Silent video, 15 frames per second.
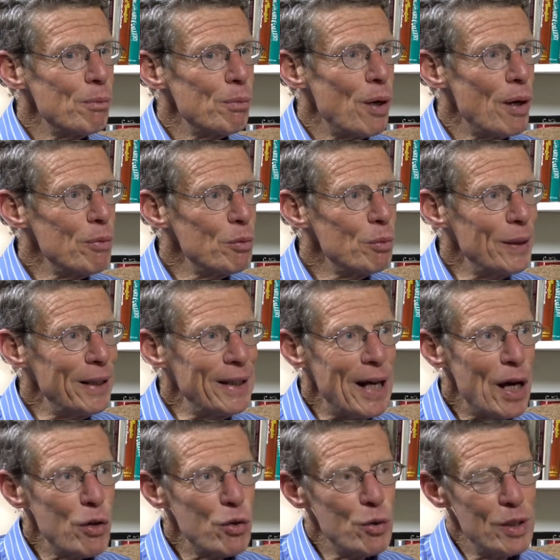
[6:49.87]
probably
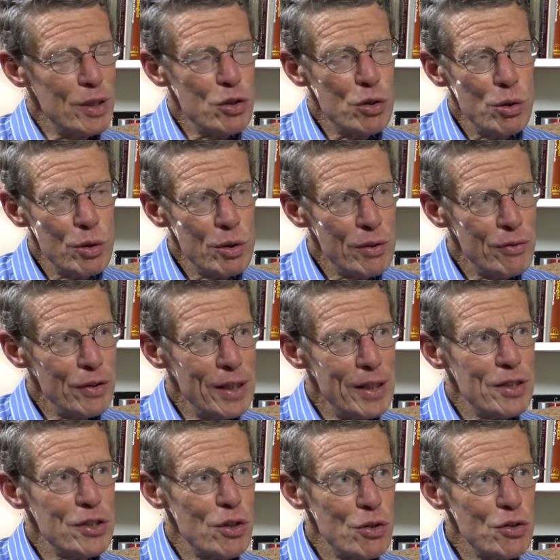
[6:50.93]
counterintuitively
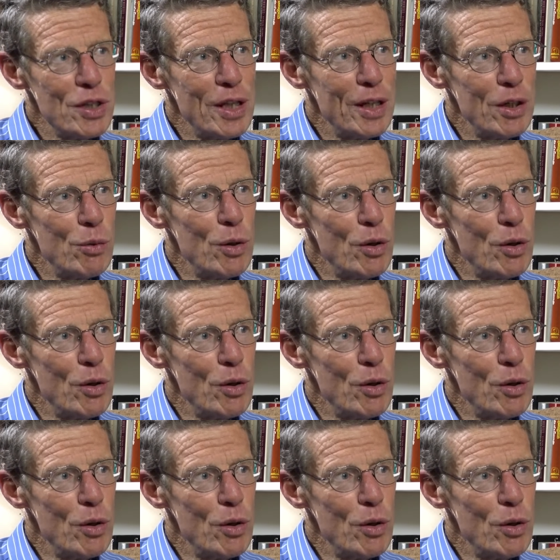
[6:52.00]
associated